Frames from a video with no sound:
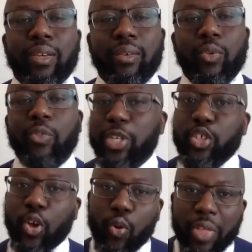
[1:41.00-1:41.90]
we've been
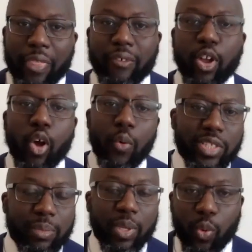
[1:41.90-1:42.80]
told that there are going
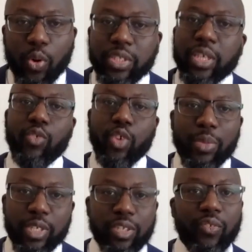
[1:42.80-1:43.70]
to be wars and
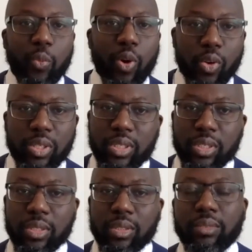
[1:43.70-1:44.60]
rumors of
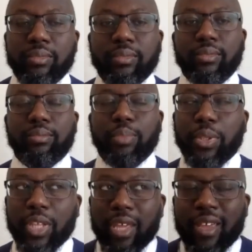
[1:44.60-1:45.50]
wars, but
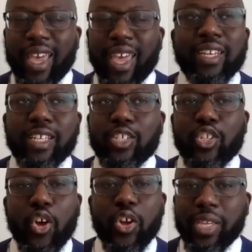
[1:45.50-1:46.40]
the end is
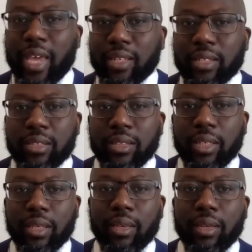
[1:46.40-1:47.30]
not yet.
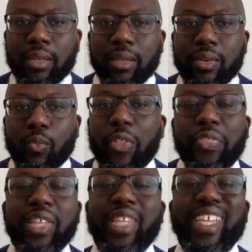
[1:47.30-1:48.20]
One
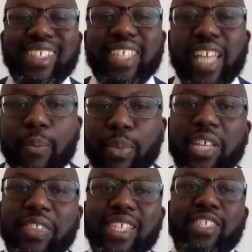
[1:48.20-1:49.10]
thing needs to happen,
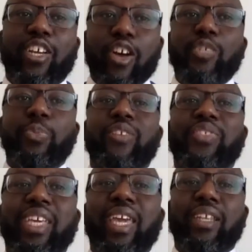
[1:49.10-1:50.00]
and that's the gospel of
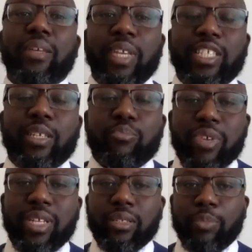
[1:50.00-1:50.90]
the kingdom needs to
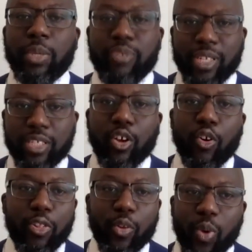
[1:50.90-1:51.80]
be preached to
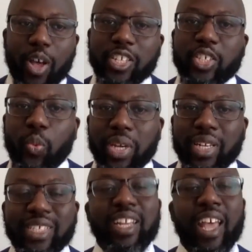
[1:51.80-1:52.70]
all the world as a
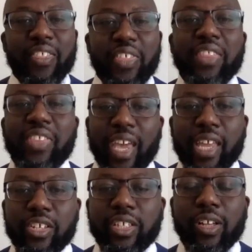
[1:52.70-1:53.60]
witness, and then the
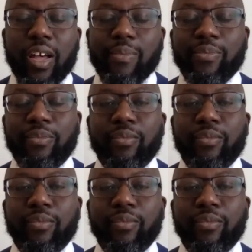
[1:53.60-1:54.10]
end shall come.